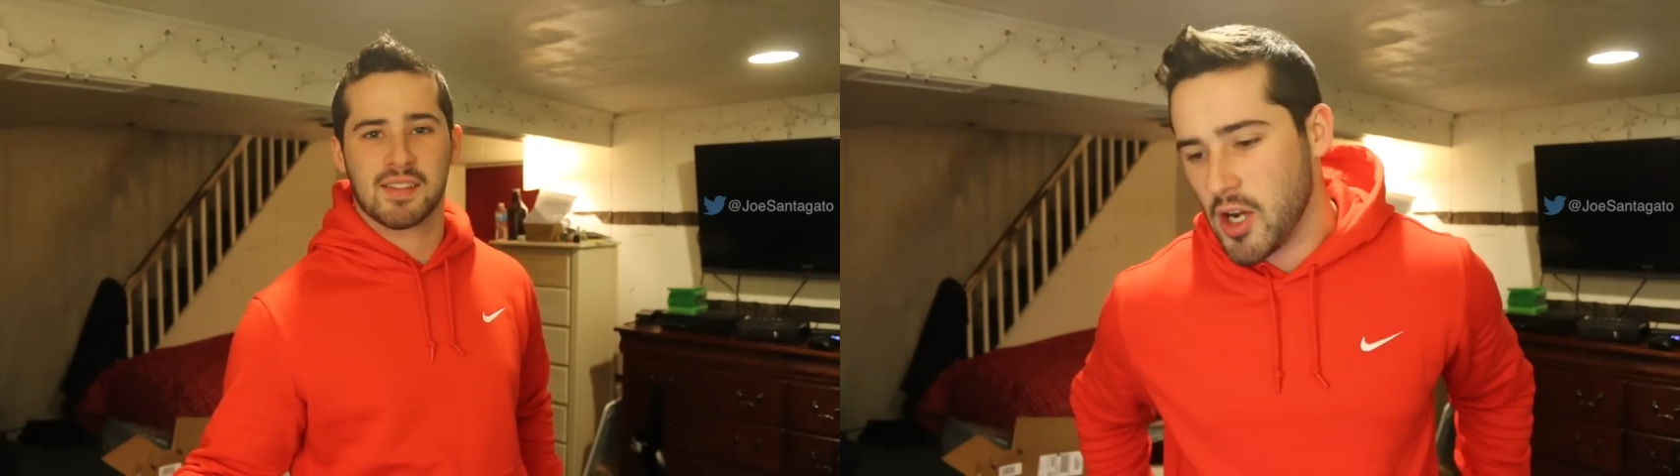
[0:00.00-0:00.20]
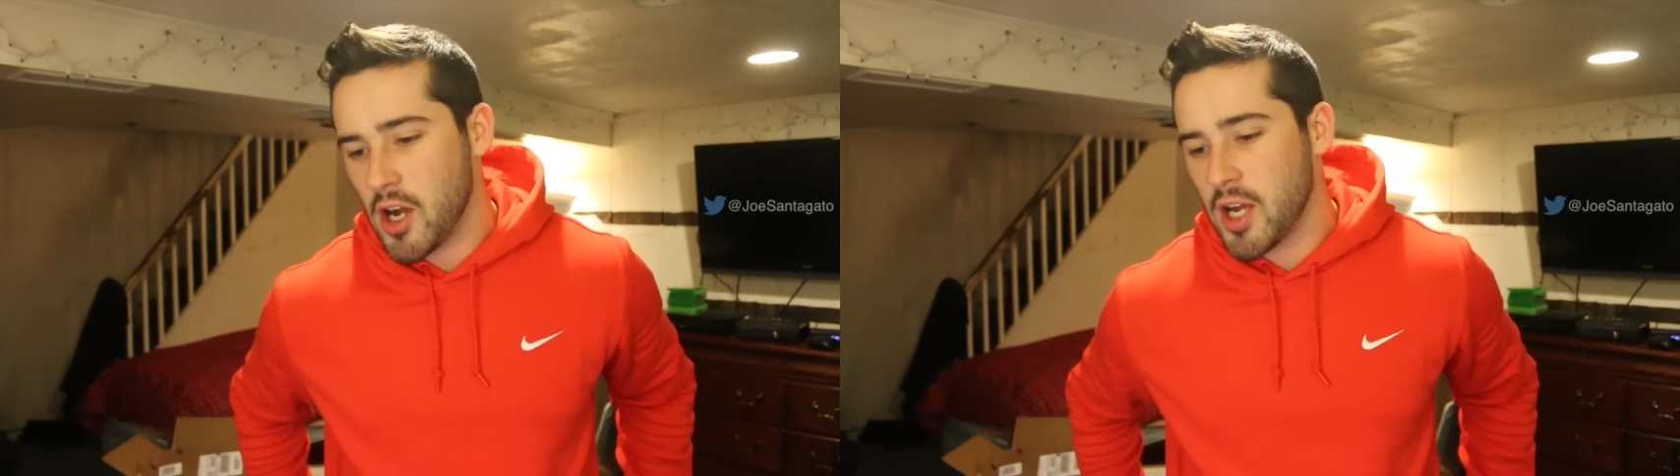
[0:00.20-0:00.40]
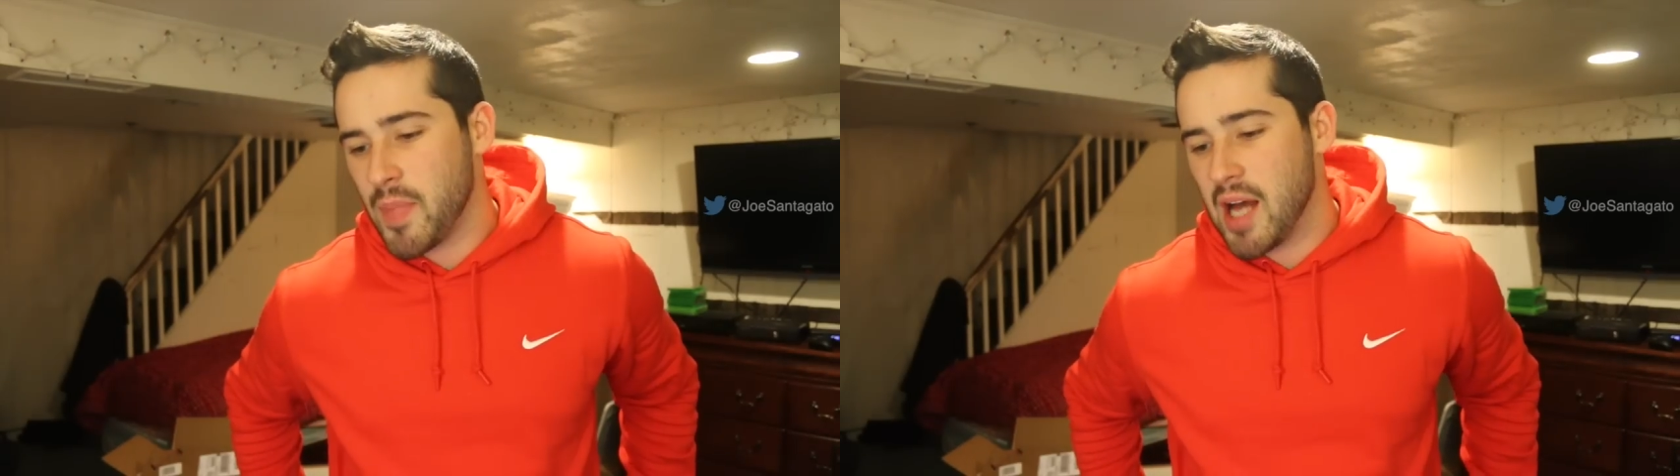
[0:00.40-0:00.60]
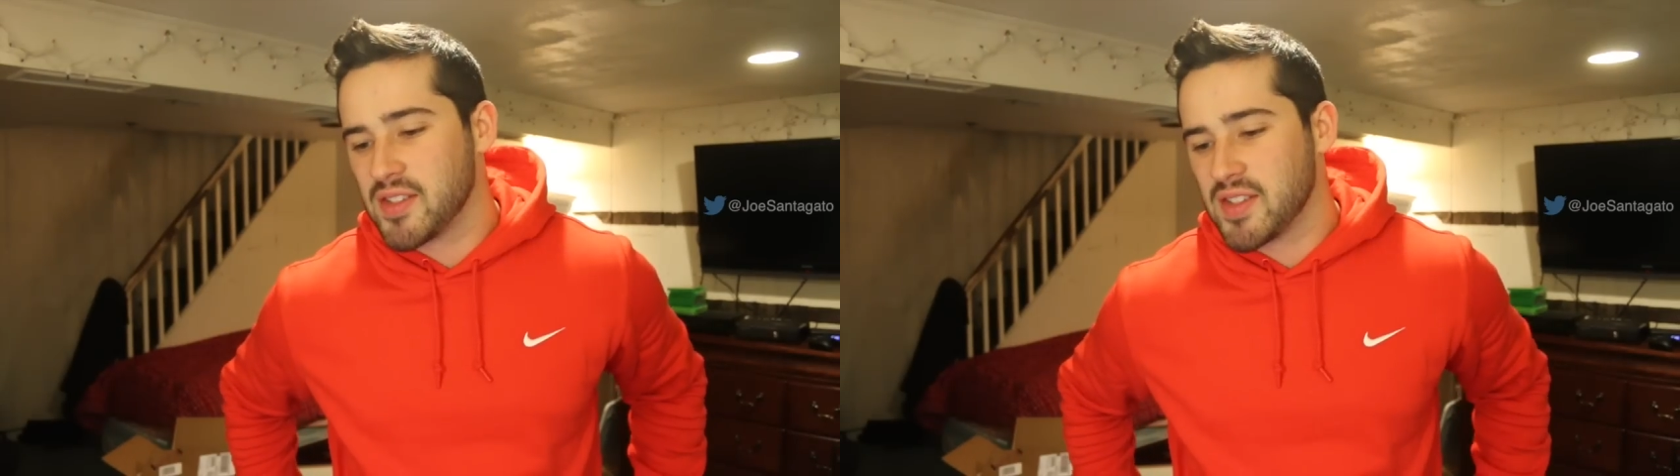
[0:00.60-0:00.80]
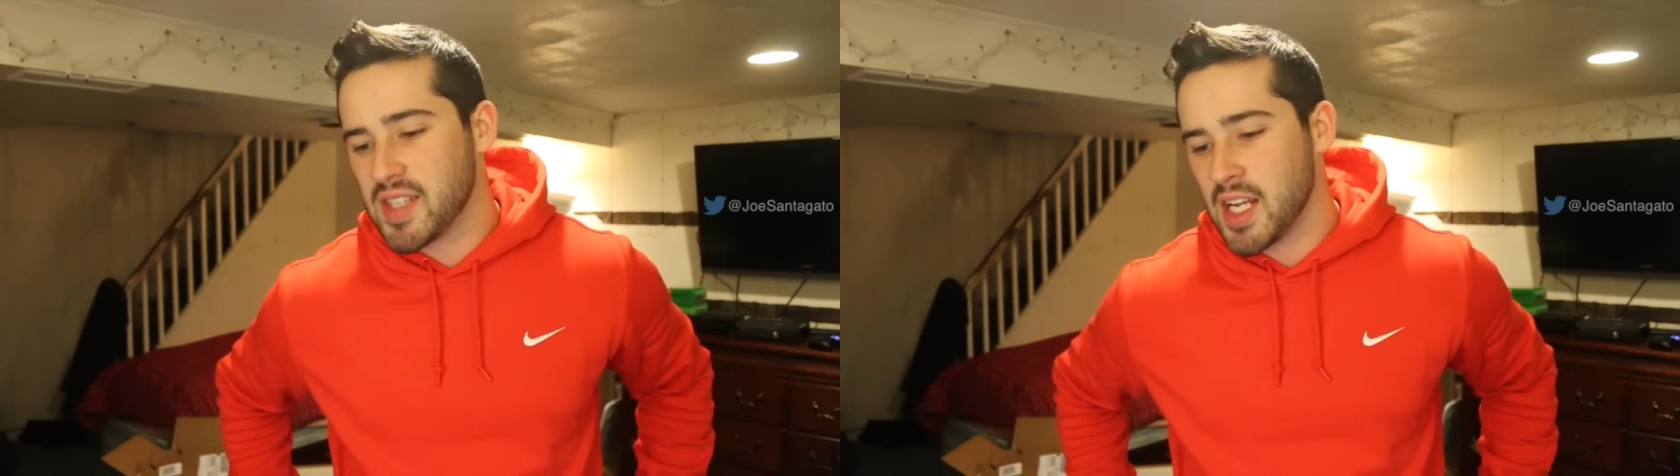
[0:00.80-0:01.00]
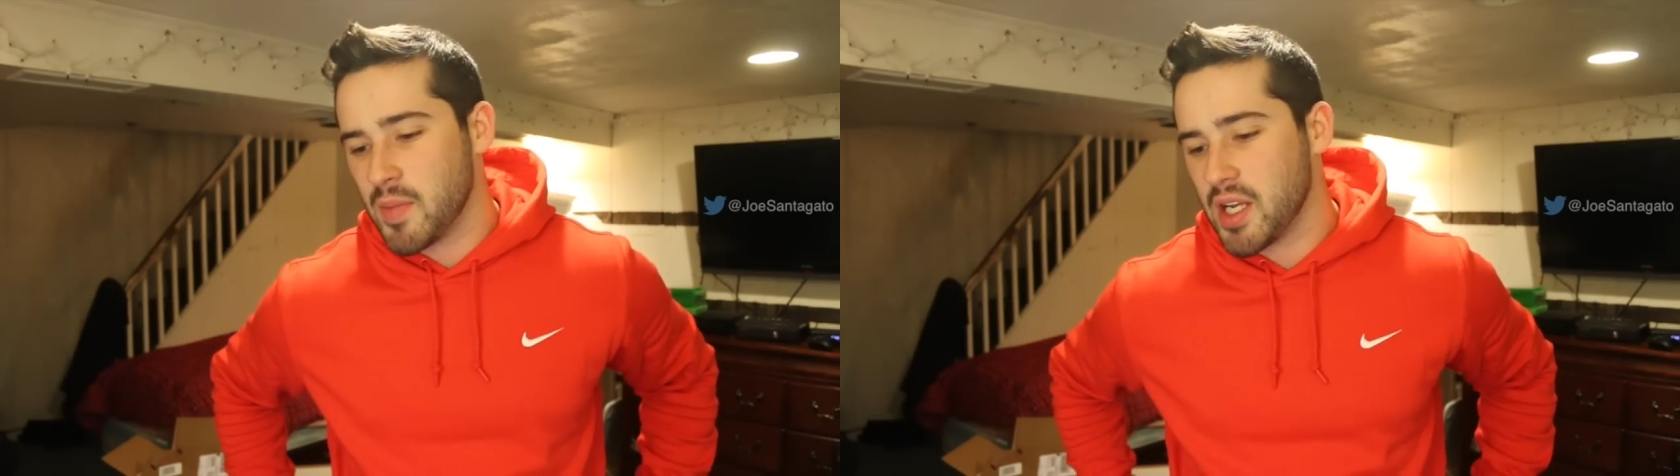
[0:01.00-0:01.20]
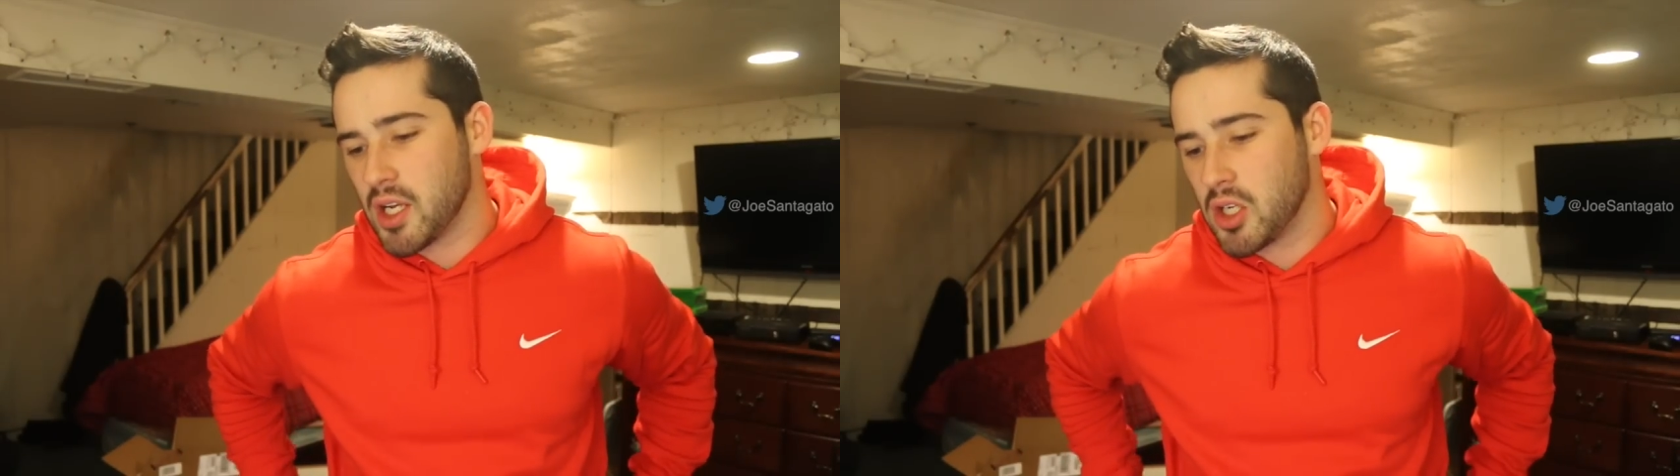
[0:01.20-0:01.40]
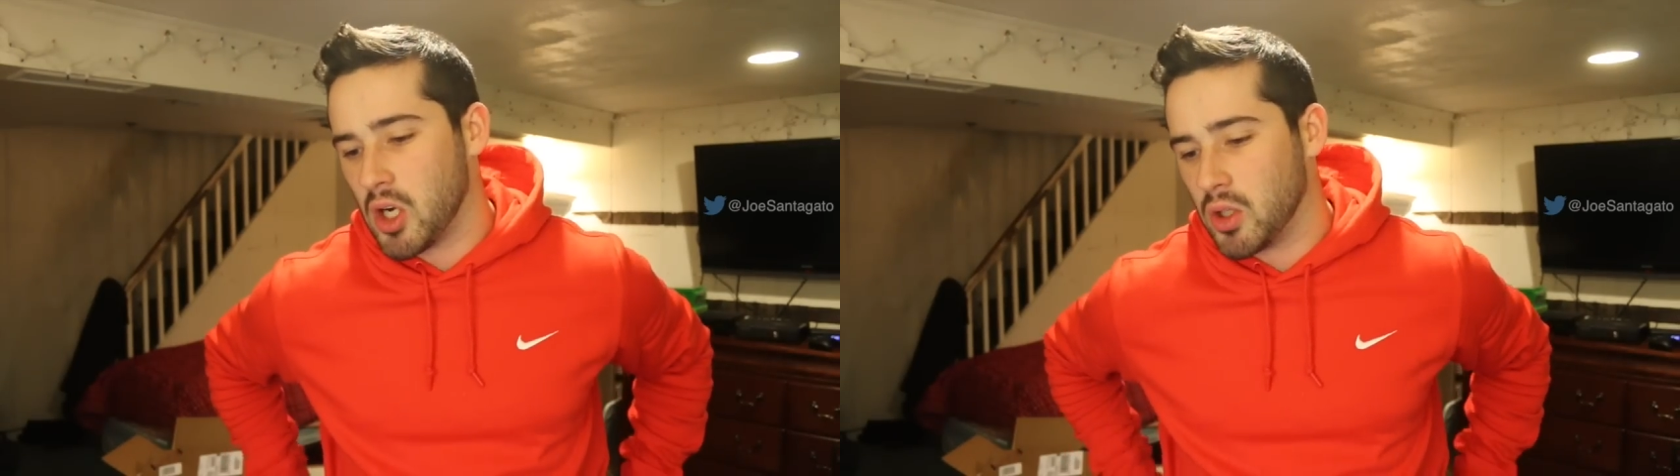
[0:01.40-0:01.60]
Talk about Cinnamon
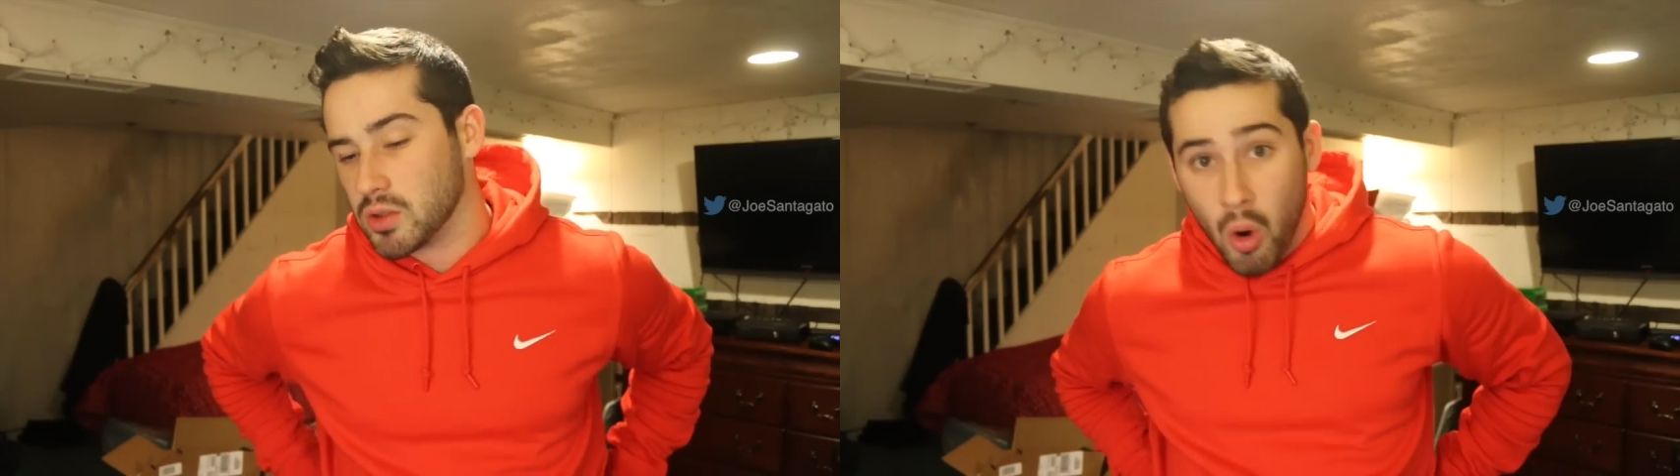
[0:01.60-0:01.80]
Nicole.